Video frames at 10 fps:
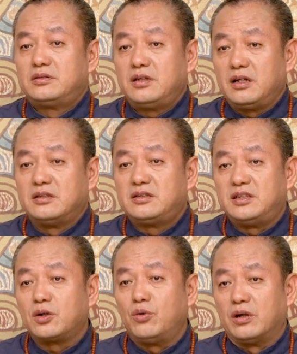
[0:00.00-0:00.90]
the
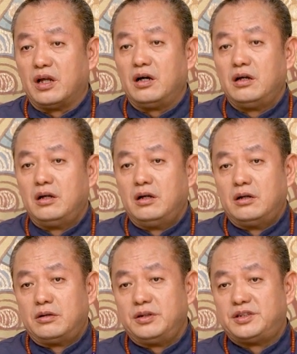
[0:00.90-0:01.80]
result could be
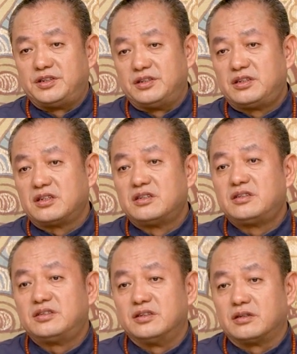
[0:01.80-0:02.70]
pushing things to
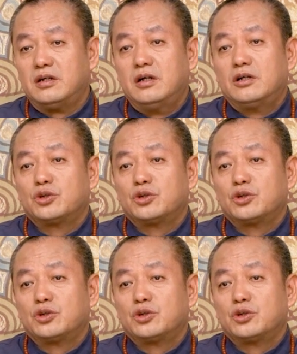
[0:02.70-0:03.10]
another peak.